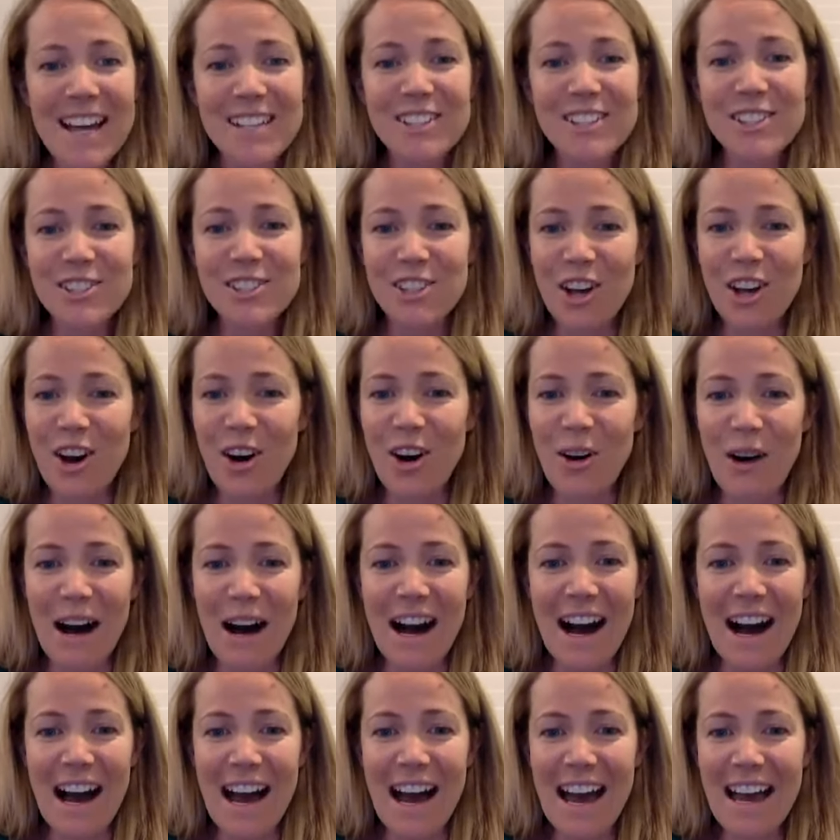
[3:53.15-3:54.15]
So
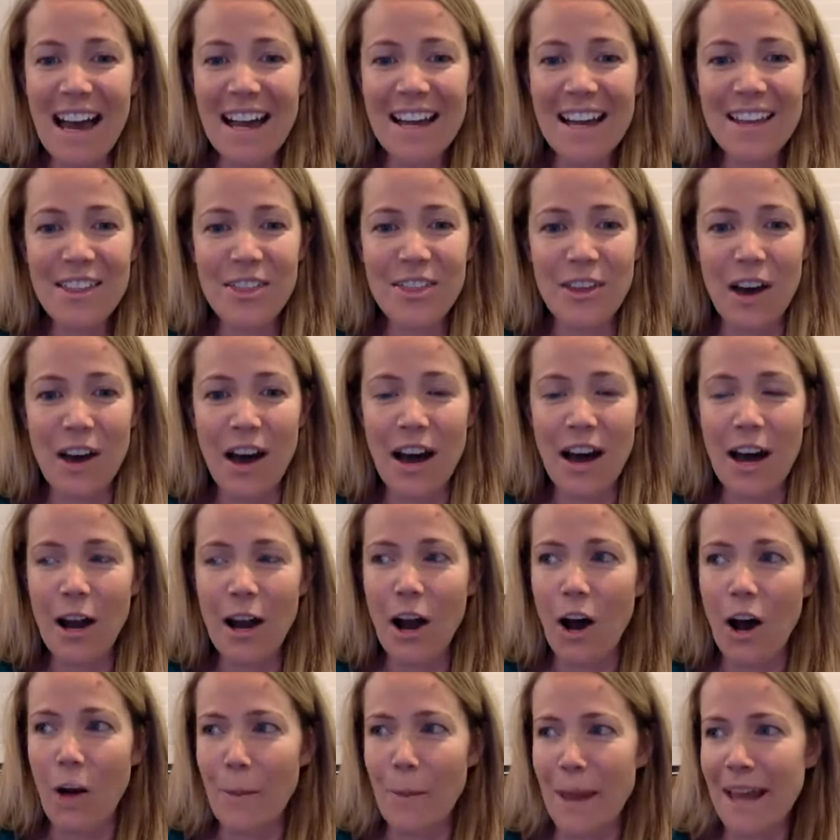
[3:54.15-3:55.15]
I thought
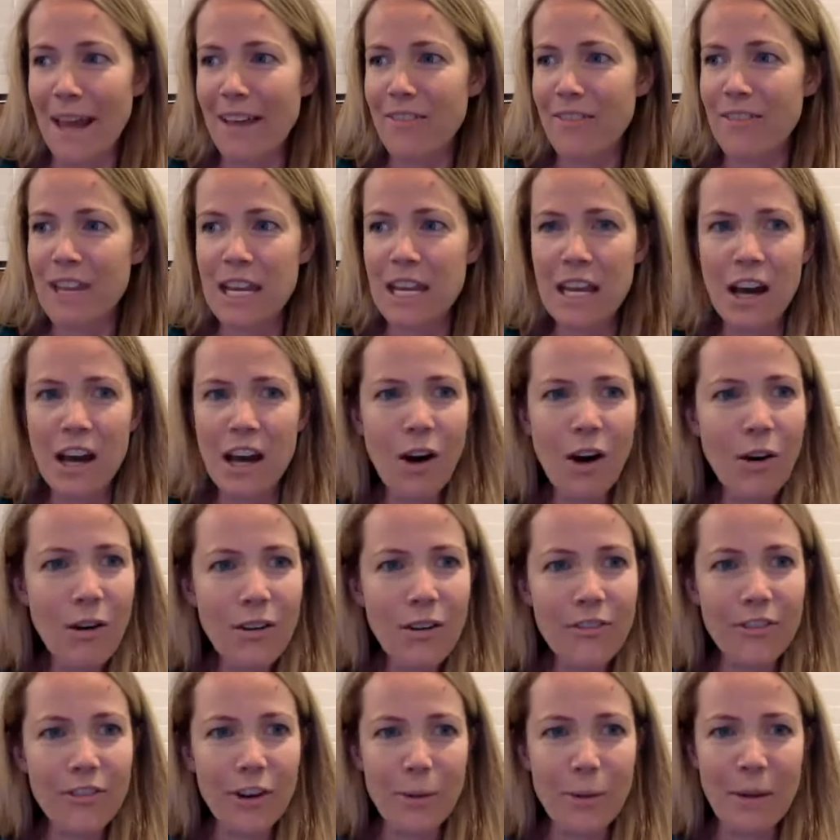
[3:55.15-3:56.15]
I'll make video
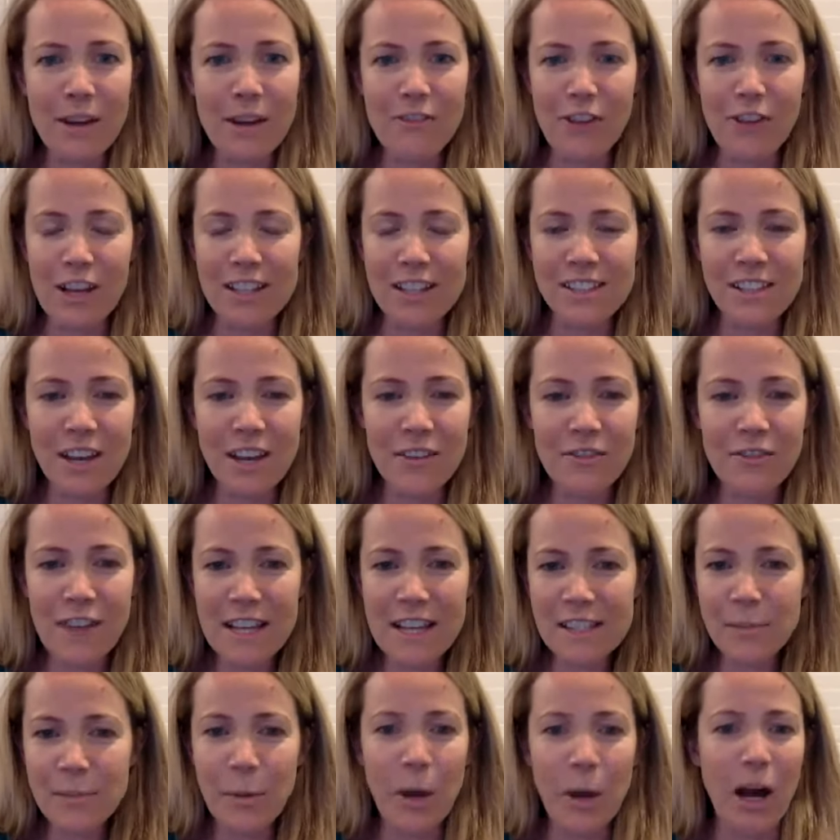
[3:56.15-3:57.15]
for my friends on
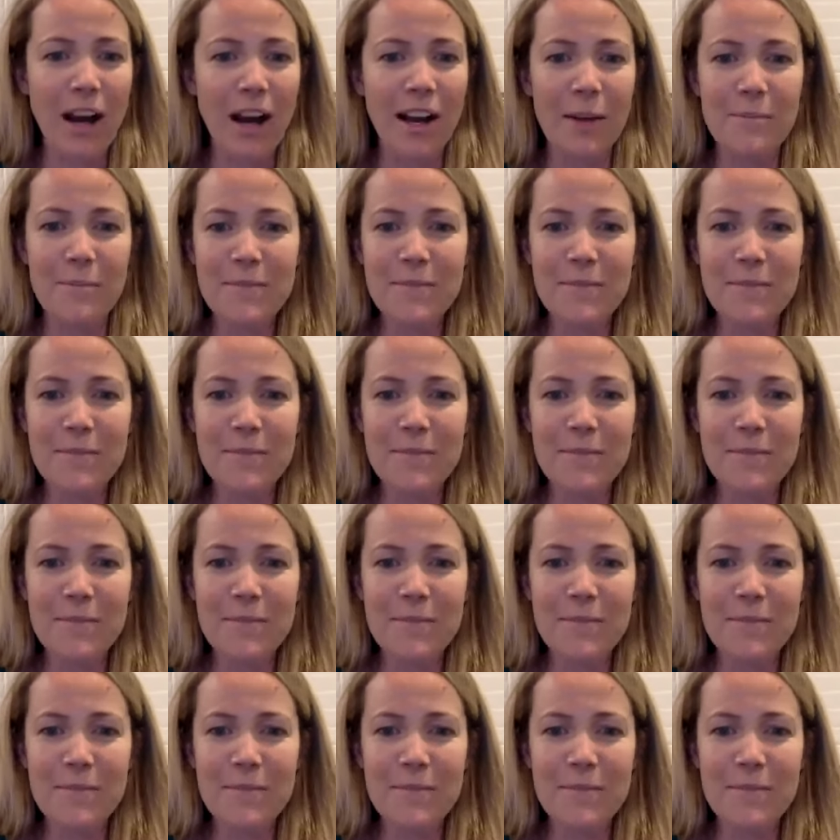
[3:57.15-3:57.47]
Facebook.